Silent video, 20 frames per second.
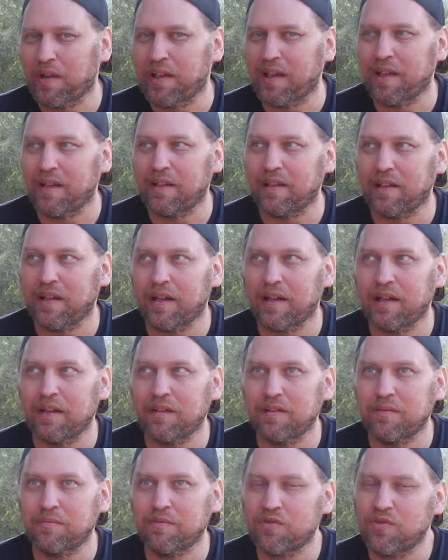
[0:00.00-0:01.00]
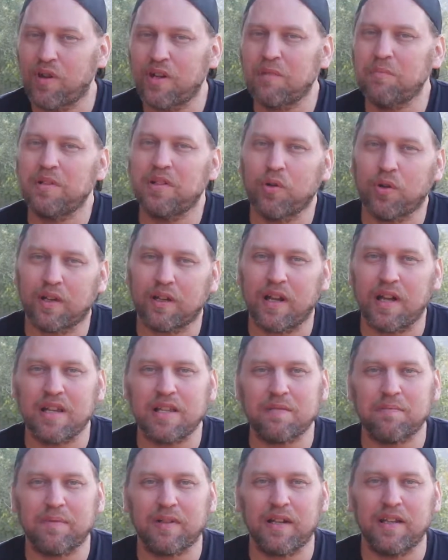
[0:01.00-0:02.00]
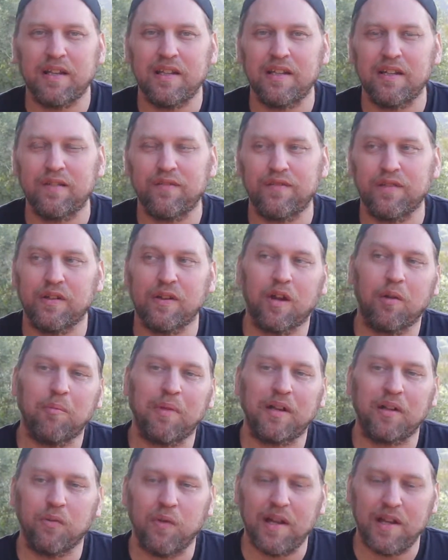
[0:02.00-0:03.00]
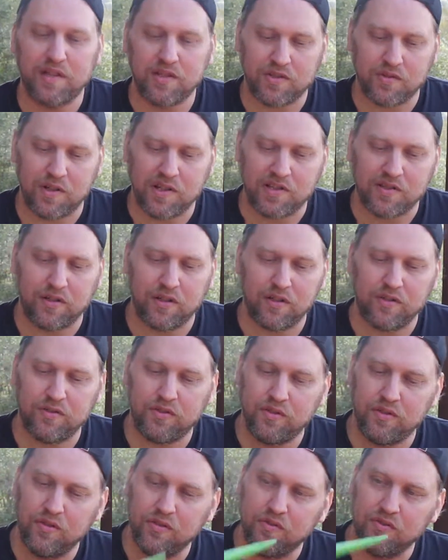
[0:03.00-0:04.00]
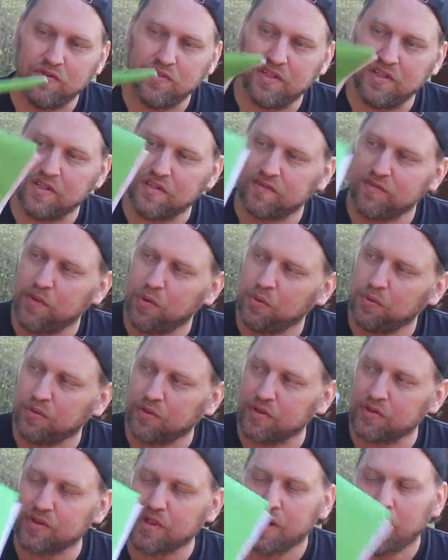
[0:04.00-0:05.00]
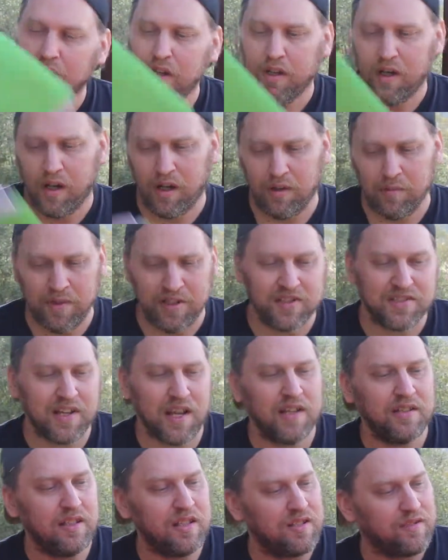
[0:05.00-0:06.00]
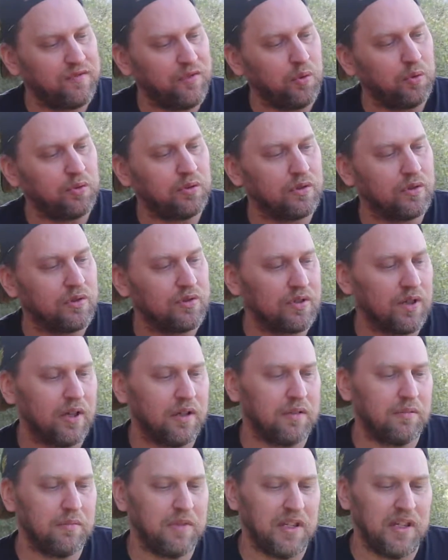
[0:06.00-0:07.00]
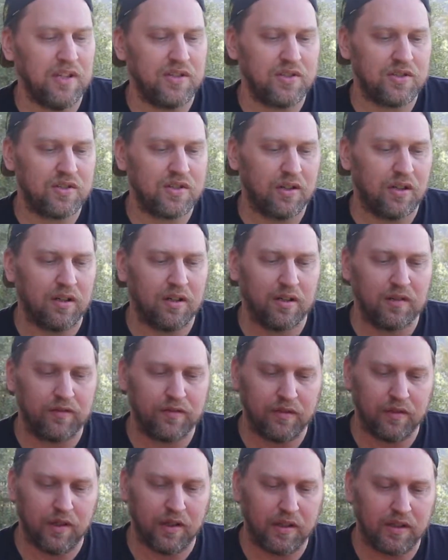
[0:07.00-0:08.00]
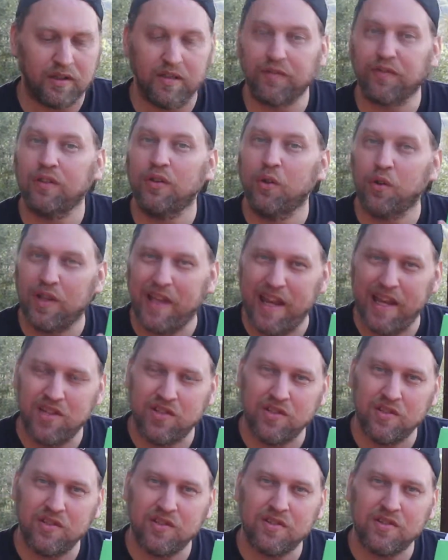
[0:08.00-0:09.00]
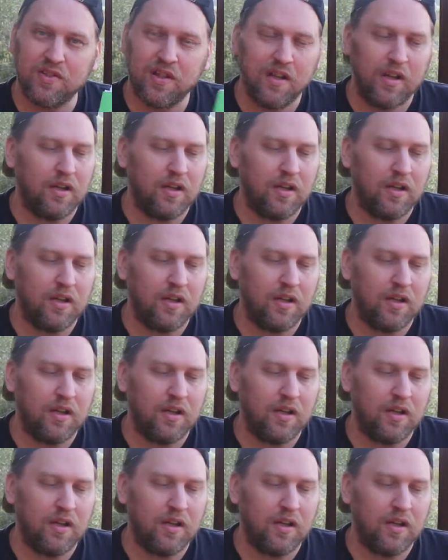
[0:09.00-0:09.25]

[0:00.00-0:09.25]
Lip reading: and I tried to be organized, but I needed to figure out better ways. So I started to use these folders. Inside these folders, each are for like different locations.